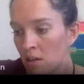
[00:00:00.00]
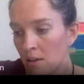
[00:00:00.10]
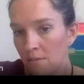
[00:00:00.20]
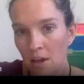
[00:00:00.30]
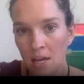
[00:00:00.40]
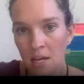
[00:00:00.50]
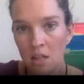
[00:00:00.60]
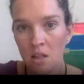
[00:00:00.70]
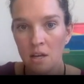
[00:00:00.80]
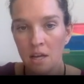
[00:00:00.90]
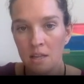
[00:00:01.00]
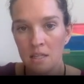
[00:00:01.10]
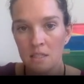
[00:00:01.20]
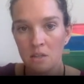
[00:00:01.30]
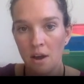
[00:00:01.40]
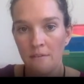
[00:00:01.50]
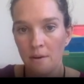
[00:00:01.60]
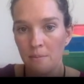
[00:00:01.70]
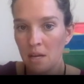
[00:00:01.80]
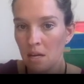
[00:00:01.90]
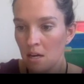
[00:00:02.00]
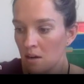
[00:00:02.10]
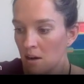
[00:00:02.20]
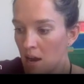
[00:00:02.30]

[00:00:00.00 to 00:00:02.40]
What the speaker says: If I look at this graph up here,